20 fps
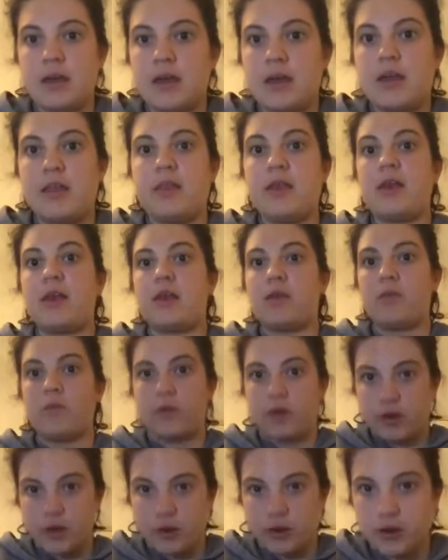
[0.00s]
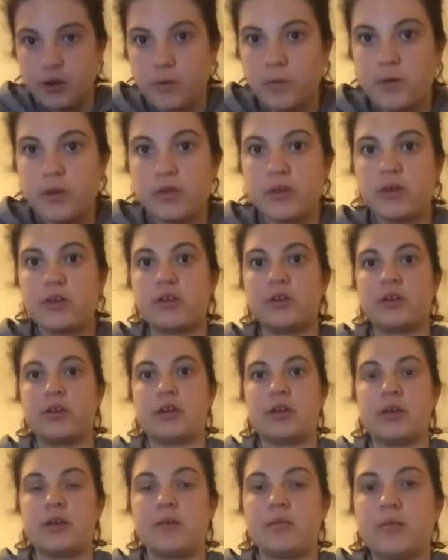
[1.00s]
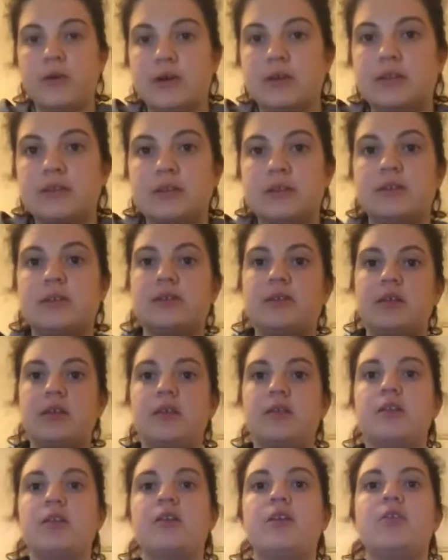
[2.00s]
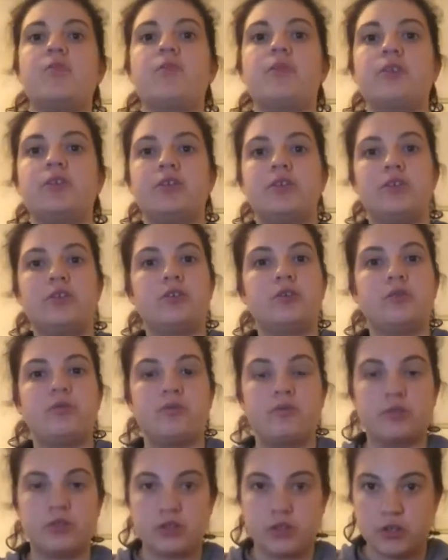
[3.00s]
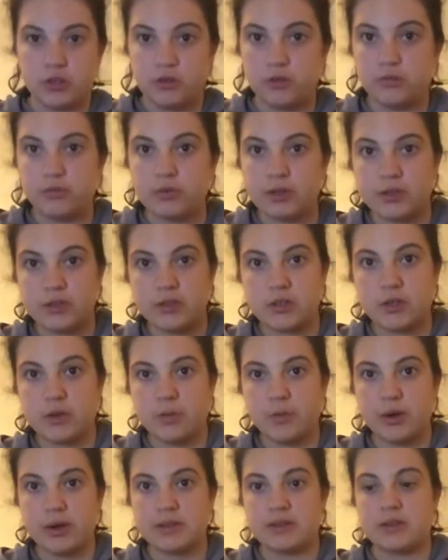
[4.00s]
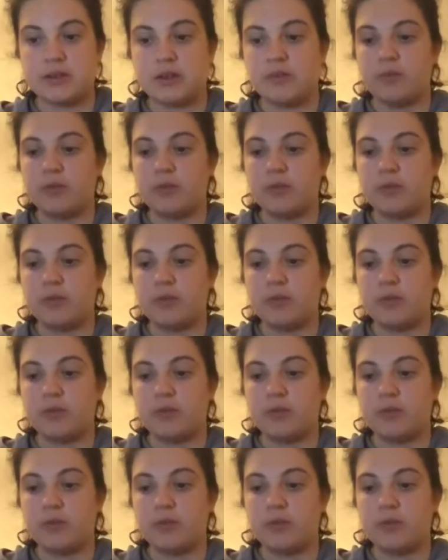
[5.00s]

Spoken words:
And then when you're done with your 30 presses, then you want to do 2 rescue breaths in